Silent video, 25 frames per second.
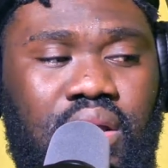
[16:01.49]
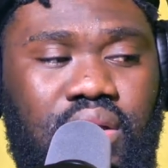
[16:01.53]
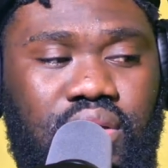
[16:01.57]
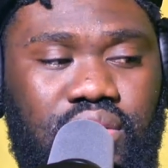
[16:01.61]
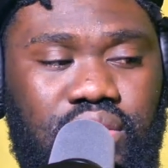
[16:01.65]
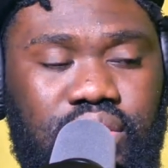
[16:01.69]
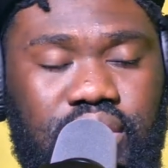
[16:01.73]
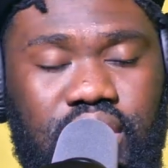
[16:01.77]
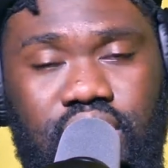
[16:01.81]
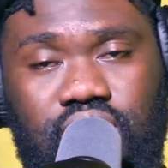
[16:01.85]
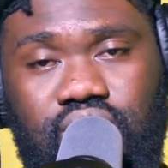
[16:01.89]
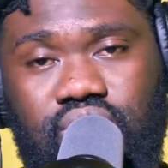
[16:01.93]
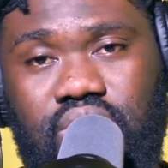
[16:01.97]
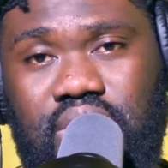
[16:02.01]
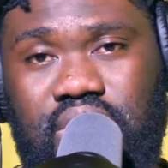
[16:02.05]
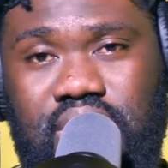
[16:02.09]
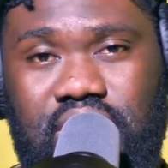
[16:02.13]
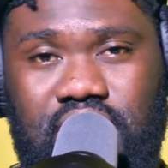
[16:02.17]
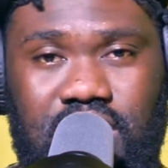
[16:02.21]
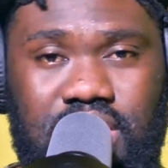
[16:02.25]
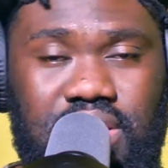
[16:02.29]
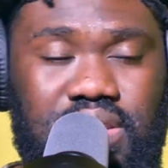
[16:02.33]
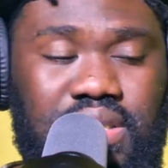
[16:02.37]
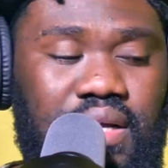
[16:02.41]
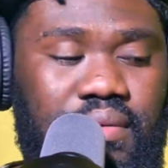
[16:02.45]
You need to
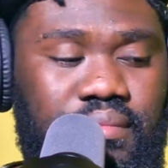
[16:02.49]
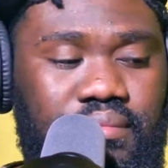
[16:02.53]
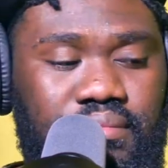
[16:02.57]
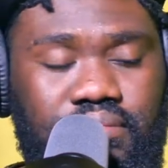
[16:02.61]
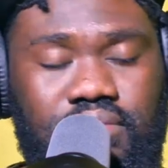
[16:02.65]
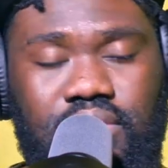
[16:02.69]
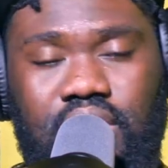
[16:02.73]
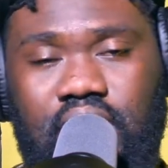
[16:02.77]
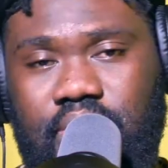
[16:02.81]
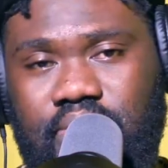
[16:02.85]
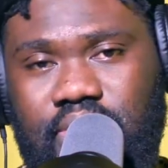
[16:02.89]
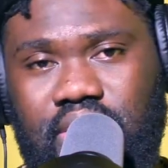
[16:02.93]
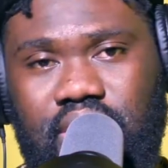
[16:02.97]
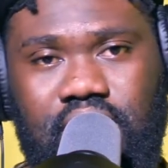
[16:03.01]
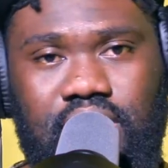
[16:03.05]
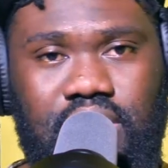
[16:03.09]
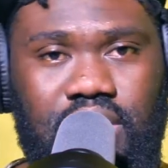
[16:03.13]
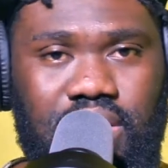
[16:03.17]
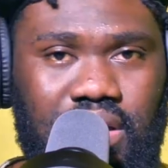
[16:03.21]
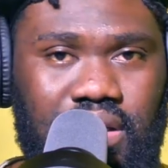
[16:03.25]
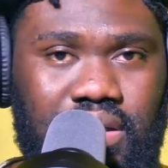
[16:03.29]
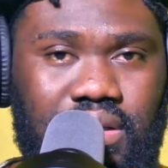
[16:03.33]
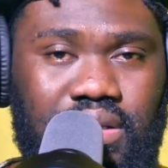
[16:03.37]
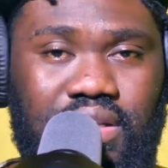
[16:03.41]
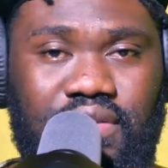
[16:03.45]
insert some,
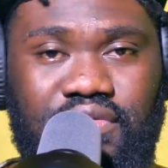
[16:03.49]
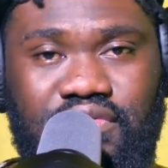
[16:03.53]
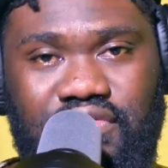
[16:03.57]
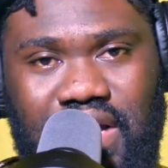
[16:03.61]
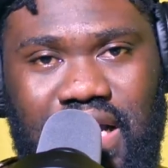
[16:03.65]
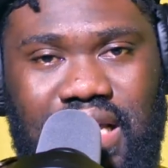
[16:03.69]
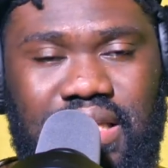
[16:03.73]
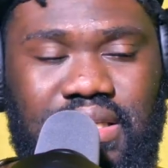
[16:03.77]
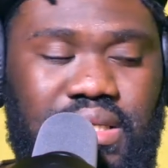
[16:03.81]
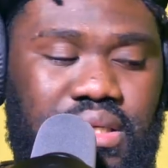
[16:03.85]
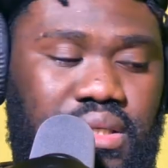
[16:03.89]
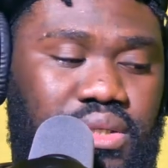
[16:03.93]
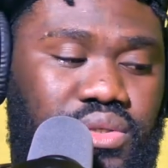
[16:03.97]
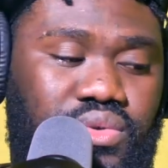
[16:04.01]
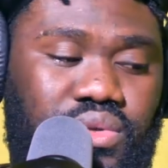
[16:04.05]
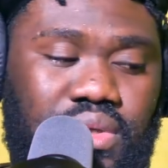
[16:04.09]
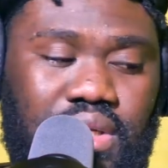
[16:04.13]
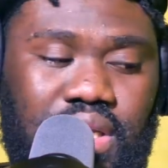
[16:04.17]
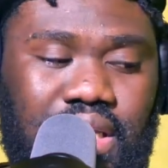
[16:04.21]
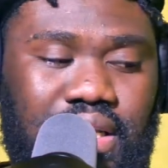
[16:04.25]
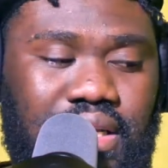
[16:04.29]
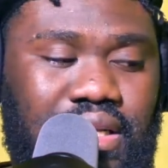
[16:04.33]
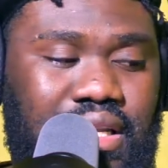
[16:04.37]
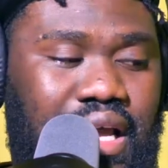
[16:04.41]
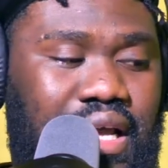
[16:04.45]
devices to
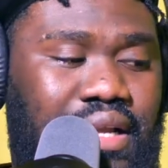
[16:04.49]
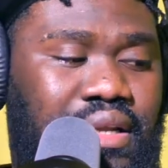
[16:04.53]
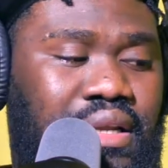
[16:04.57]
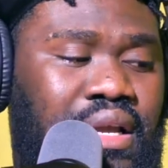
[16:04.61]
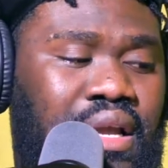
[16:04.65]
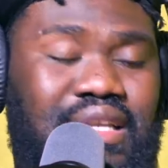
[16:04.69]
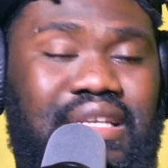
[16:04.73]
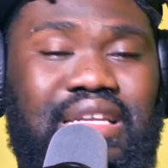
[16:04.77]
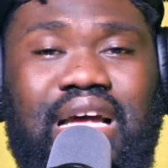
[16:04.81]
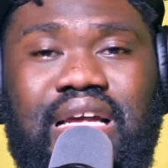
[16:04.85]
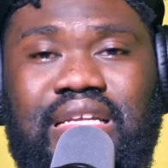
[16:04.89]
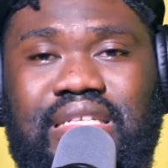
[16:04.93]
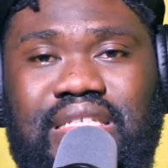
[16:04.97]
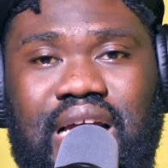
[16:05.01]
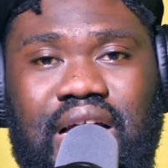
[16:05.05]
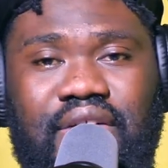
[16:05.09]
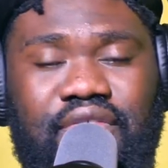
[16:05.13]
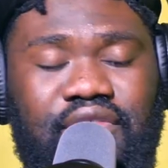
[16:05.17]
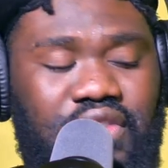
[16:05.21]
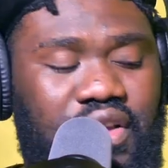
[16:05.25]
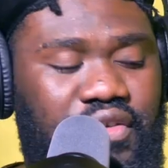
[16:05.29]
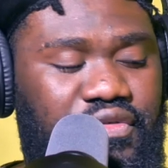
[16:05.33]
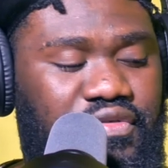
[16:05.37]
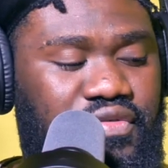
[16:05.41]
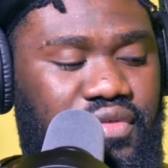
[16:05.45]
get that. It does
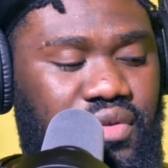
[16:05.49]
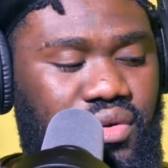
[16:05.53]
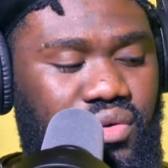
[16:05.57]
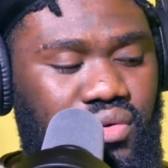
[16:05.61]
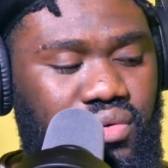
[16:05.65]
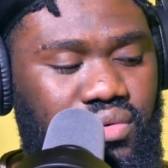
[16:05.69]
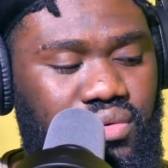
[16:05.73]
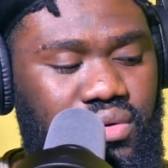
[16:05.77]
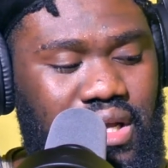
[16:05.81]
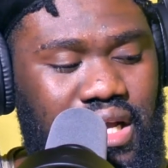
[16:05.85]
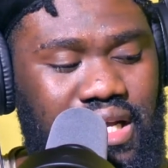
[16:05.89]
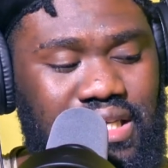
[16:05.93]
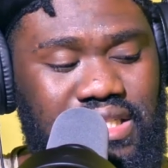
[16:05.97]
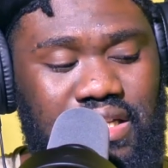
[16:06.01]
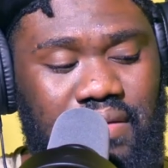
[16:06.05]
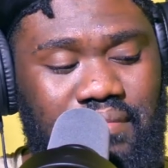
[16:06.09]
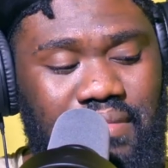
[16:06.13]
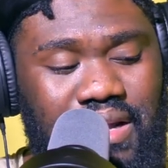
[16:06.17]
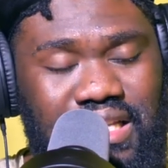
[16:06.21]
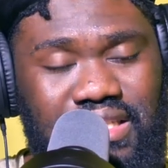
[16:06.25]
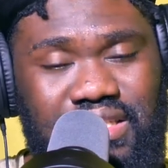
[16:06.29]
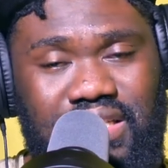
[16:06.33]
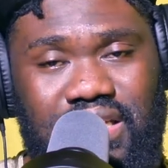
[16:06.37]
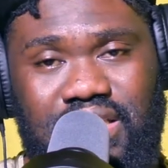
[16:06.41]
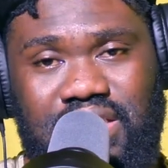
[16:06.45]
have a few
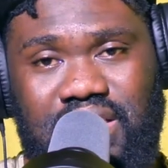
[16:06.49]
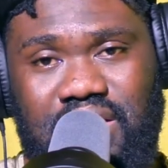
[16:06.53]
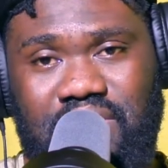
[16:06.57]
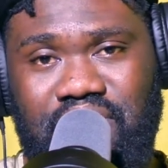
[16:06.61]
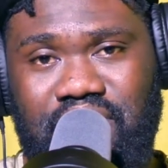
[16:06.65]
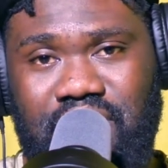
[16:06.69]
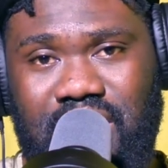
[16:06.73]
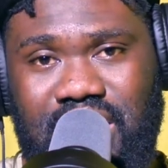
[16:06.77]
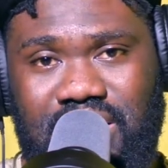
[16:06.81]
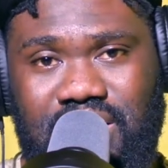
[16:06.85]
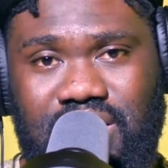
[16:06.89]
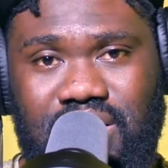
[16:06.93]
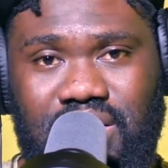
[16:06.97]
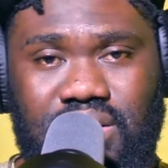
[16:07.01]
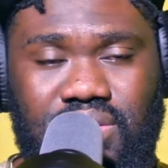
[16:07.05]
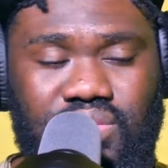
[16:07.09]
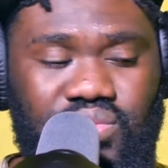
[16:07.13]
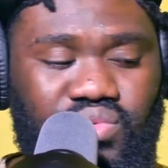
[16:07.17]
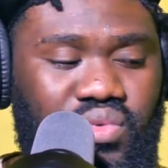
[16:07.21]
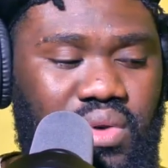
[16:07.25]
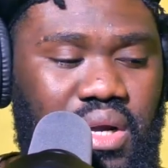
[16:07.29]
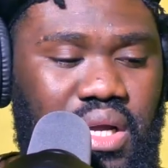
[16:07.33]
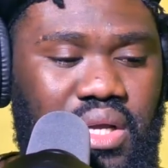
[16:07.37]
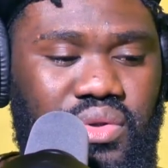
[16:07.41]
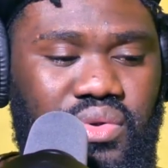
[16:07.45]
customization
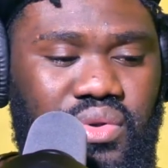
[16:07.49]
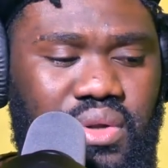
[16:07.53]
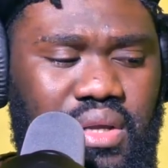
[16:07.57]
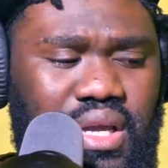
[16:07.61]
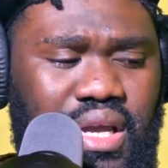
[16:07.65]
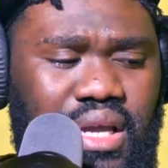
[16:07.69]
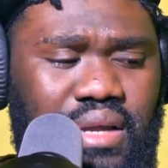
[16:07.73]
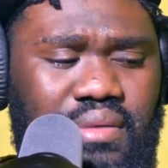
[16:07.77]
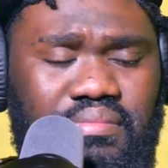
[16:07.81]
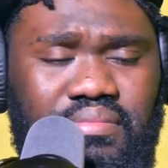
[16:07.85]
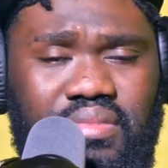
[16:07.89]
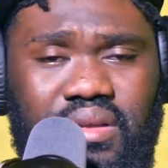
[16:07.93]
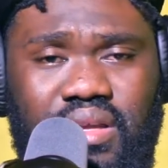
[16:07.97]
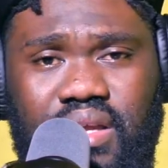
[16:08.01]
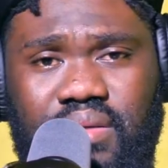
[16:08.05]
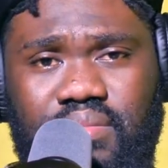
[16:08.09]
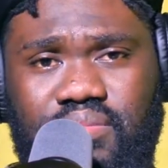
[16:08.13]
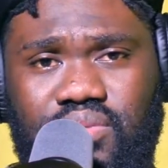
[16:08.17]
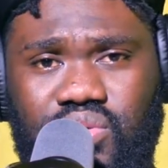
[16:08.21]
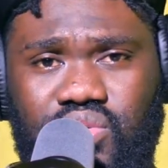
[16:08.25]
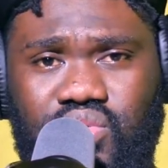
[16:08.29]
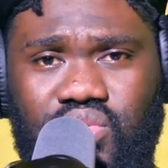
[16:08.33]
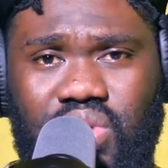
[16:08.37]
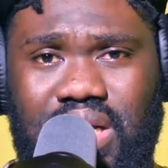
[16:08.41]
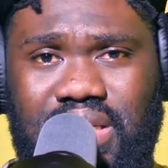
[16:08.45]
buttons where you can be
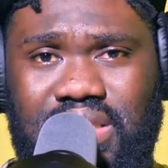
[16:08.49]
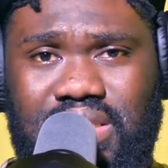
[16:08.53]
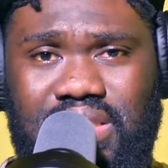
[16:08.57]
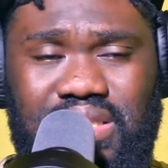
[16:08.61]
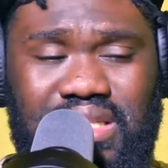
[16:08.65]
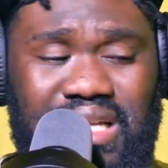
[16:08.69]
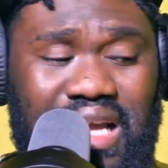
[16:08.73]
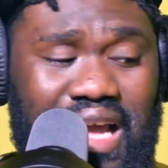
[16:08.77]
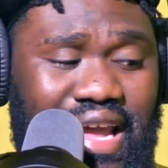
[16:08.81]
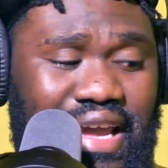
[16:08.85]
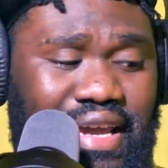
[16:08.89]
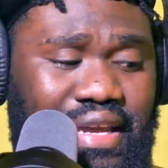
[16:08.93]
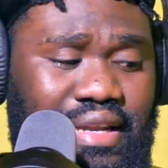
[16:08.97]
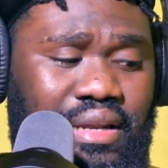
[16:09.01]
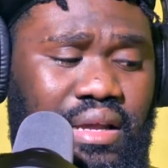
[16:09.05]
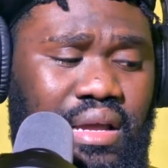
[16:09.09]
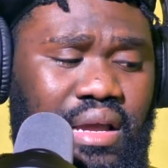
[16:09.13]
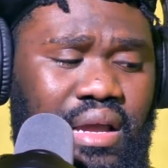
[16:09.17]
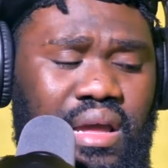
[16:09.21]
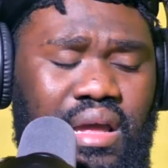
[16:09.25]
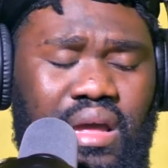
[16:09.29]
able to assign